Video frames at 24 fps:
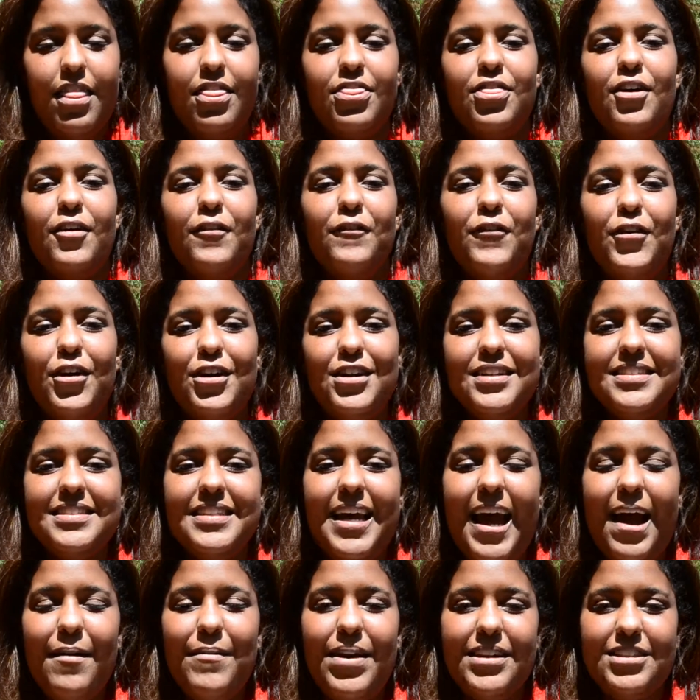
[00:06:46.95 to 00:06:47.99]
The first
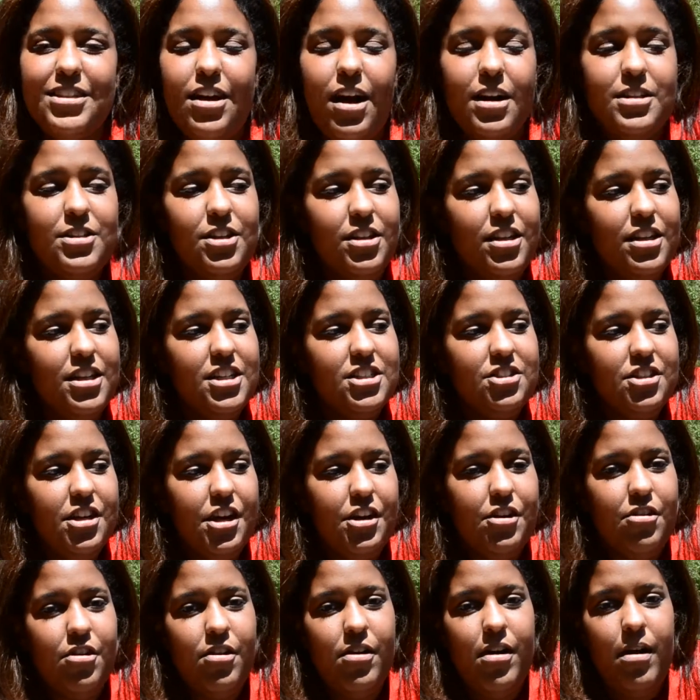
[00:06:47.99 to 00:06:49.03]
time I talked to a
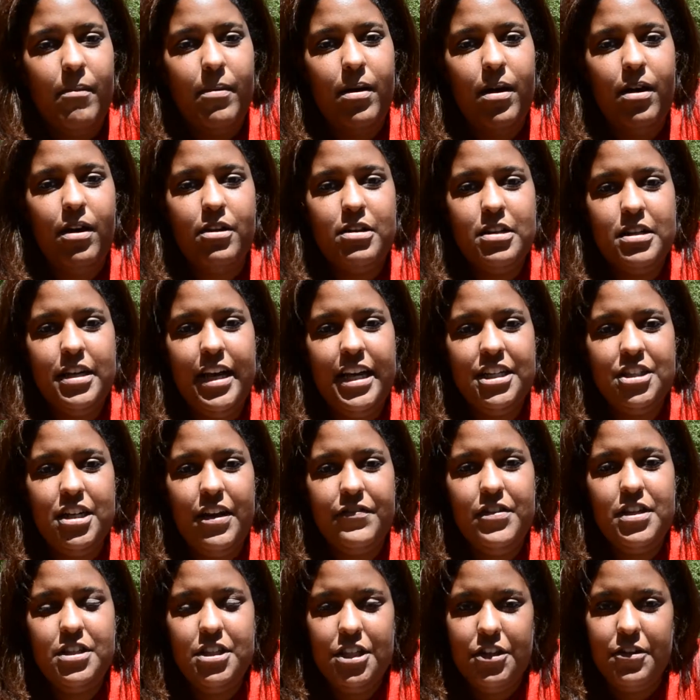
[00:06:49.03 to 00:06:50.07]
legislator about
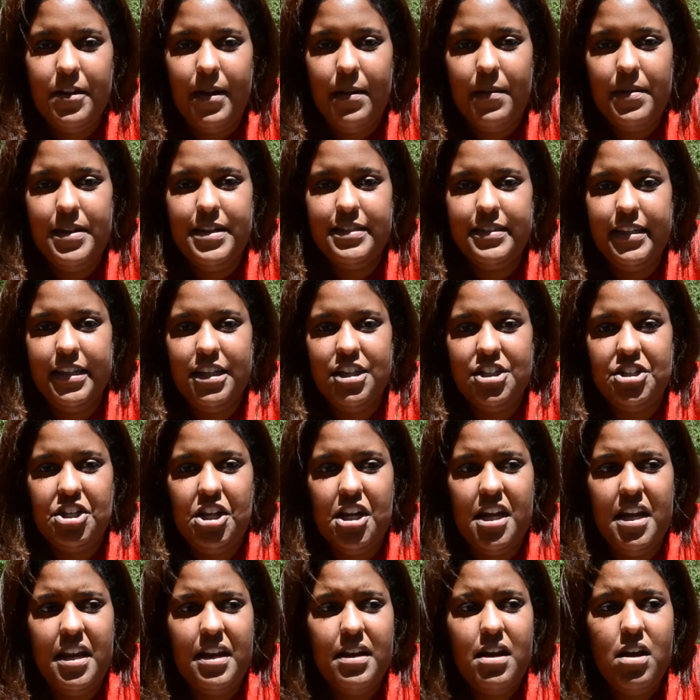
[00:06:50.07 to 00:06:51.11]
HIV
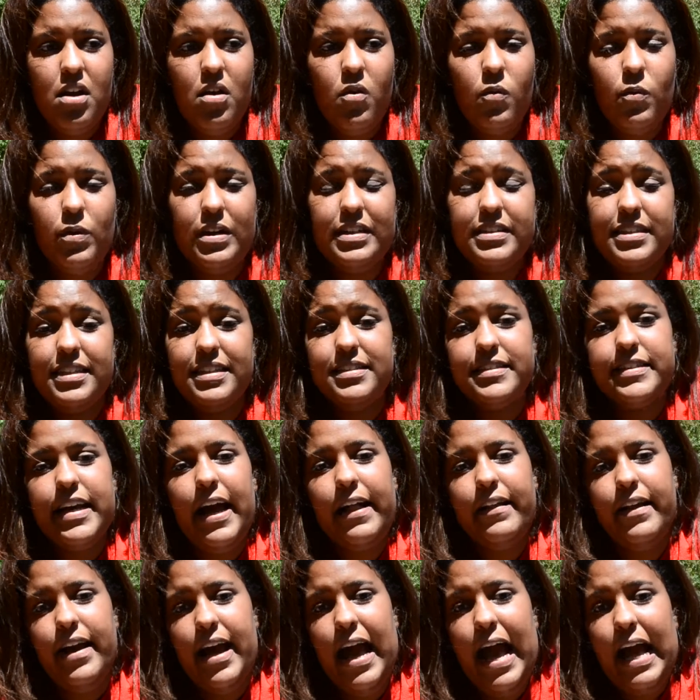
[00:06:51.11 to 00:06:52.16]
decriminalization was in
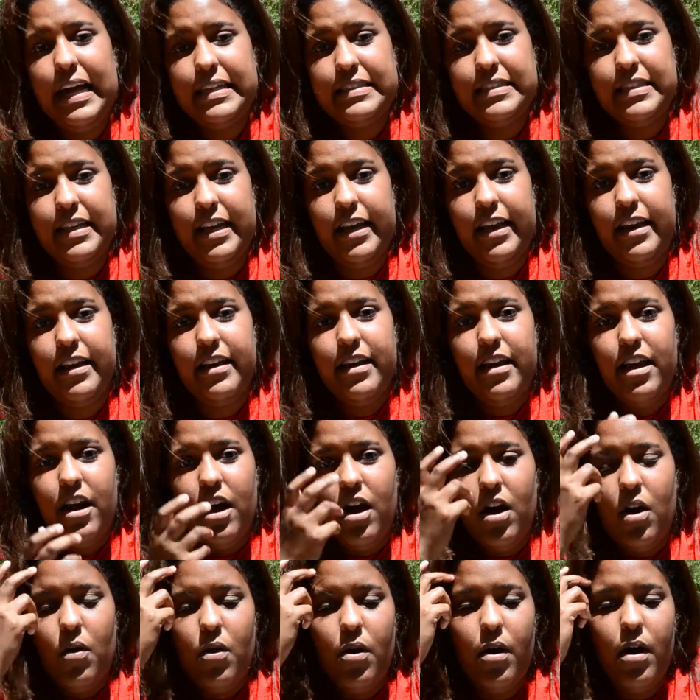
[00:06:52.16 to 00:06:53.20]
Tallahassee.
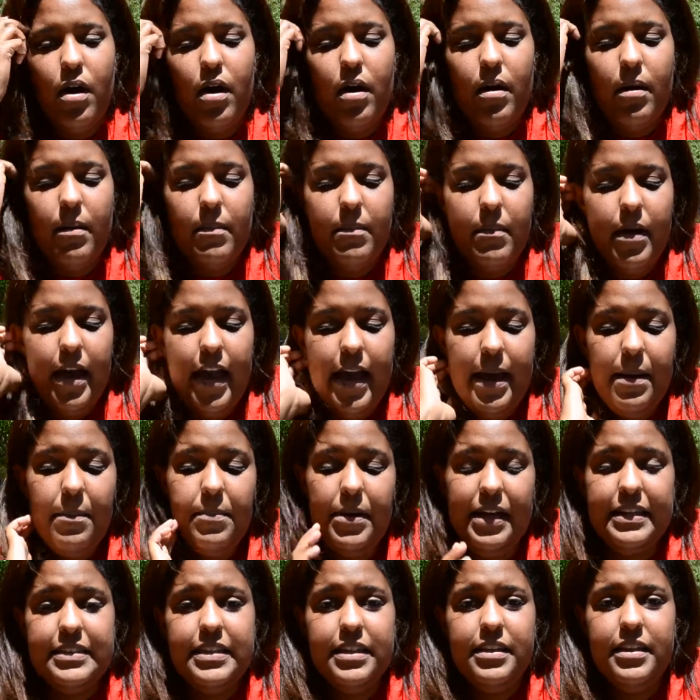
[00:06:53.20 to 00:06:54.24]
And
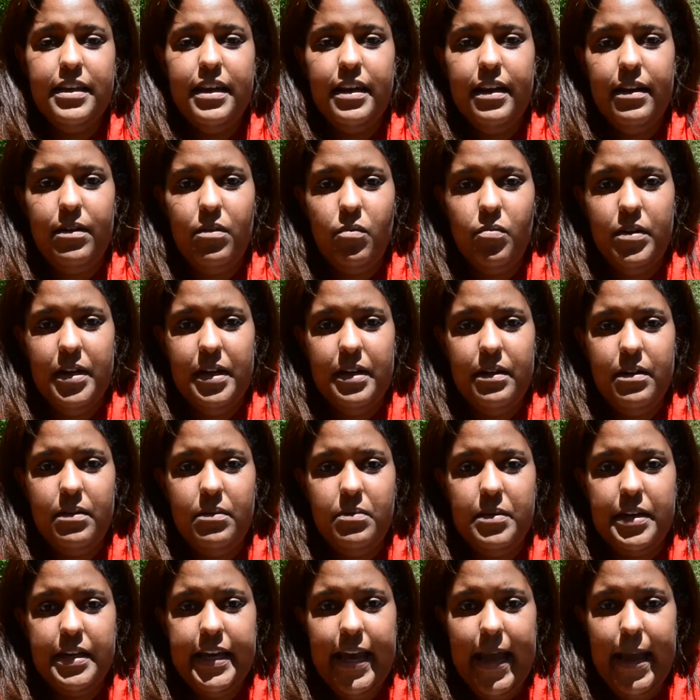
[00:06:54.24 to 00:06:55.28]
basically, we
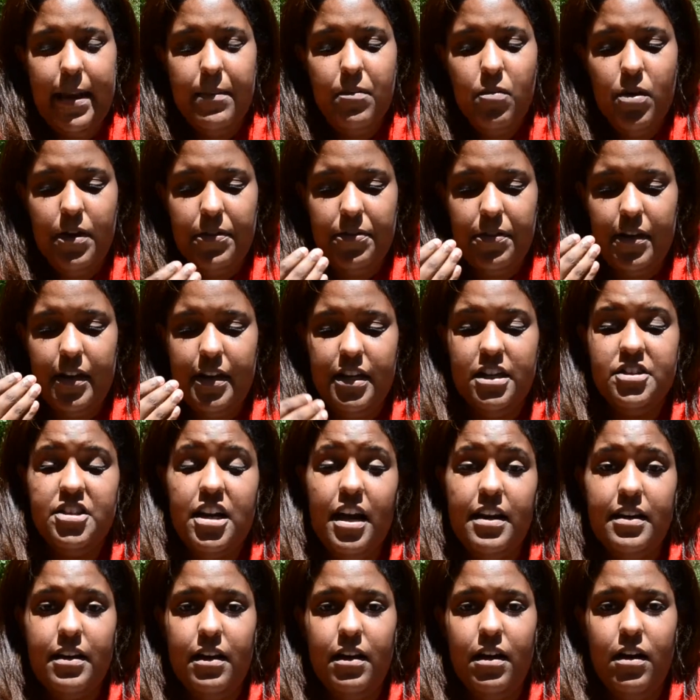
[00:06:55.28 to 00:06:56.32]
came with an
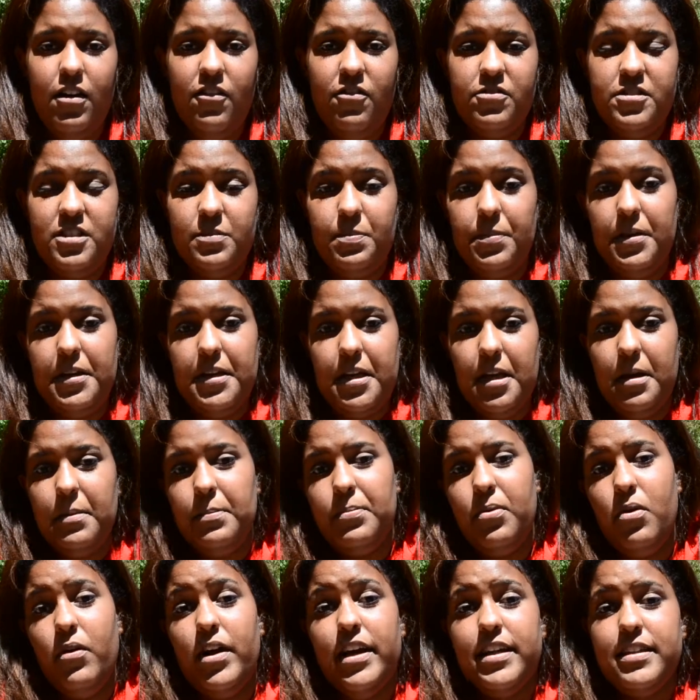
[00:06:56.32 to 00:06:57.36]
agenda of speaking
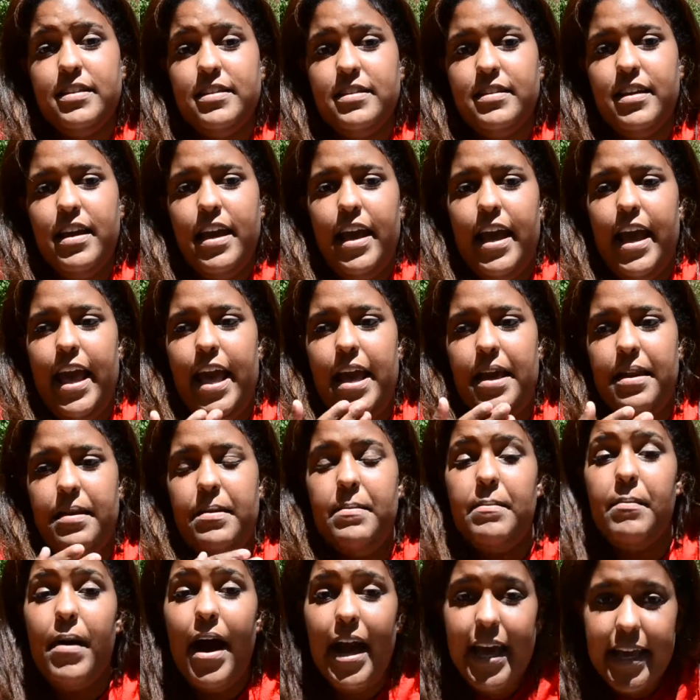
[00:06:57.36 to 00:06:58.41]
points. And
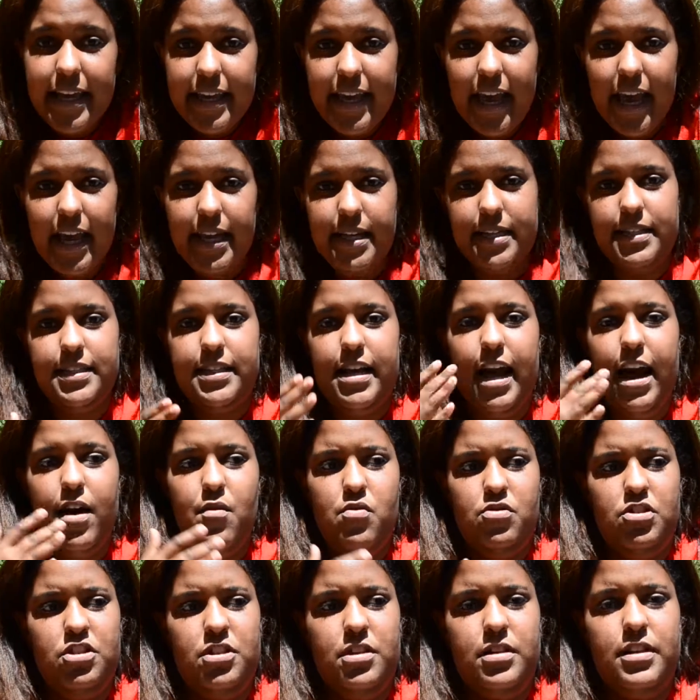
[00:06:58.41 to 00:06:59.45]
in my case, I
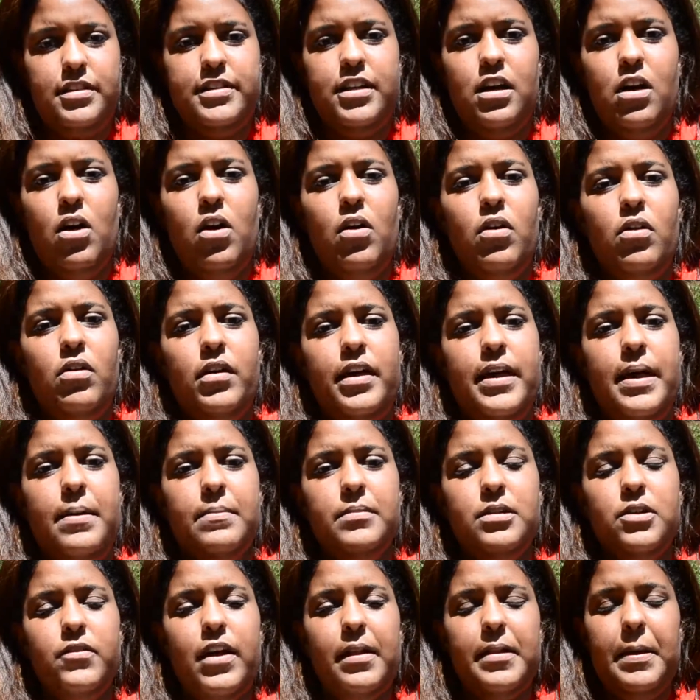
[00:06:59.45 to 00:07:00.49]
was just going to tell him
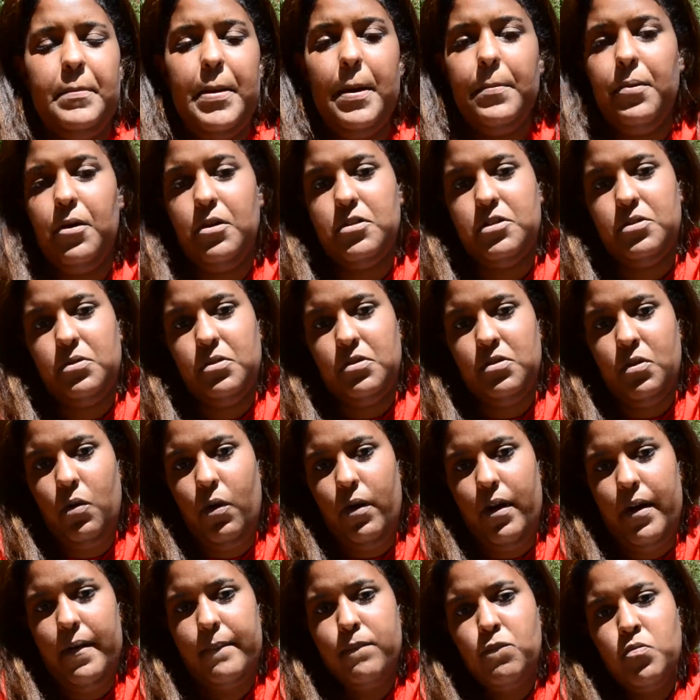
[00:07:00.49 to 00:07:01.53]
directly my personal
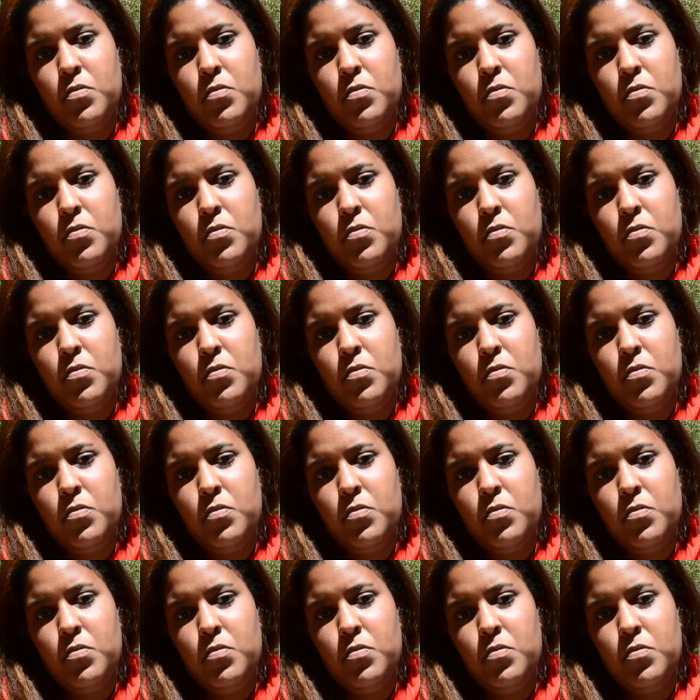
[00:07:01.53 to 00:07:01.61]
story.